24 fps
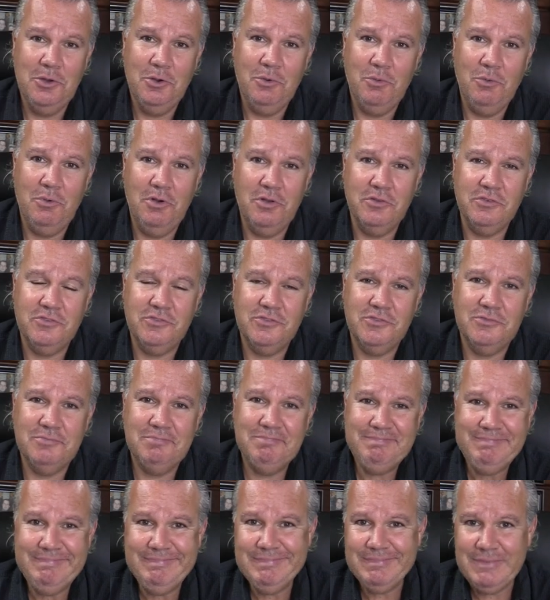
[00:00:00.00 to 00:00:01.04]
was
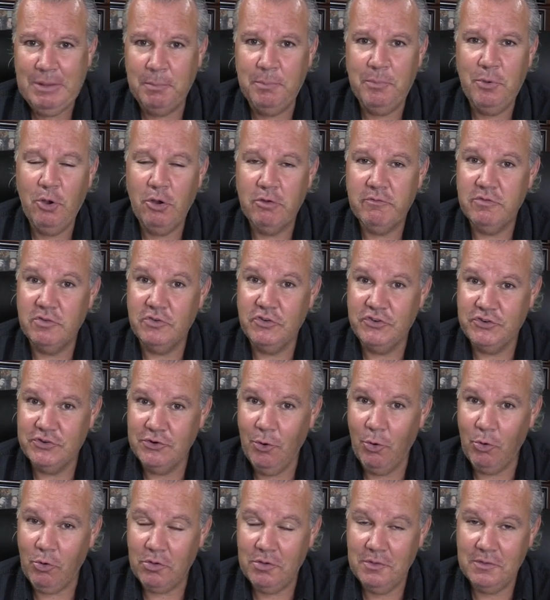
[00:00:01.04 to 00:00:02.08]
a bit of a
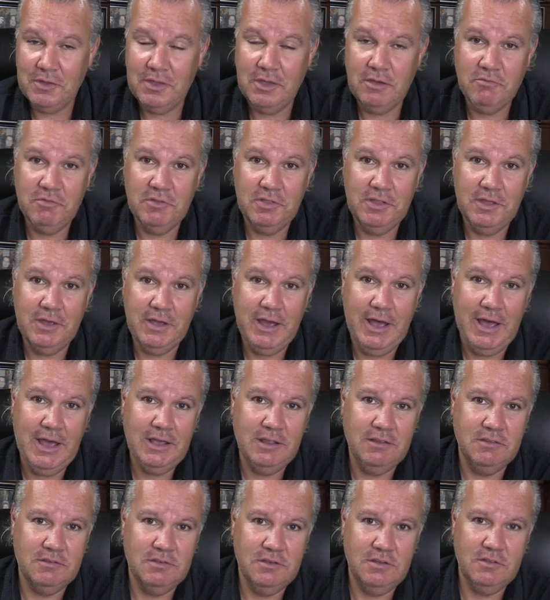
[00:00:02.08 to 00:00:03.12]
joke, given that I
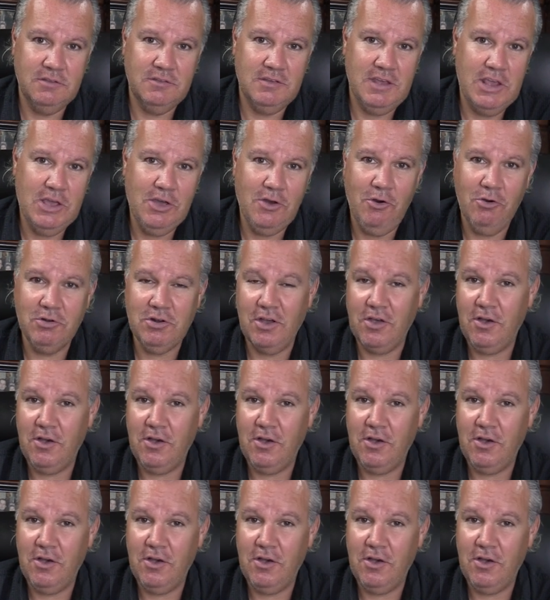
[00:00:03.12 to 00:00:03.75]
did take on a